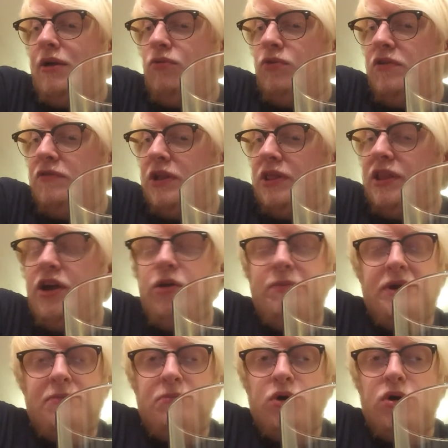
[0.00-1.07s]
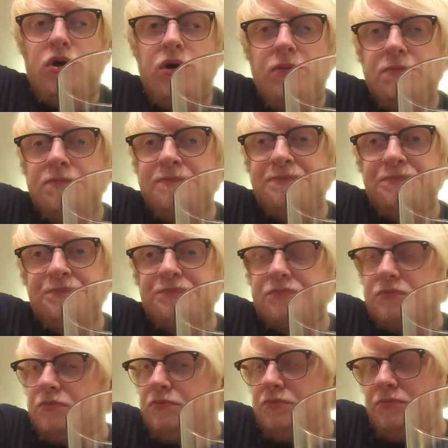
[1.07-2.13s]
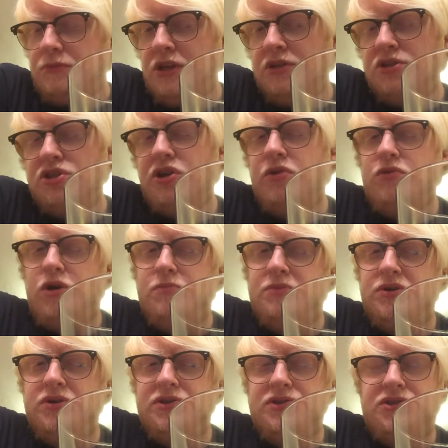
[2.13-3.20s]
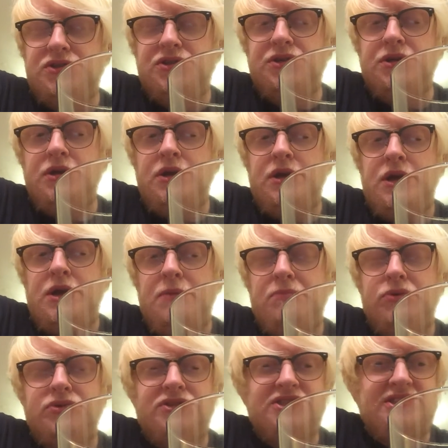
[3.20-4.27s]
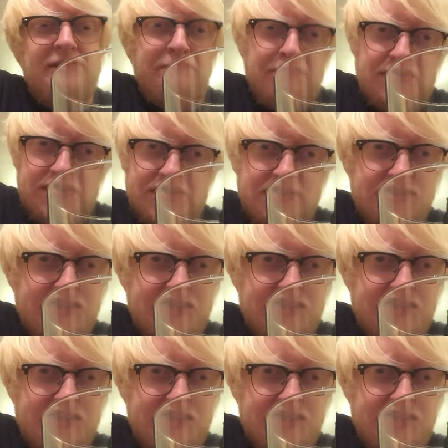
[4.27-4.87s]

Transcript: with a little bit more. So robust, but simple at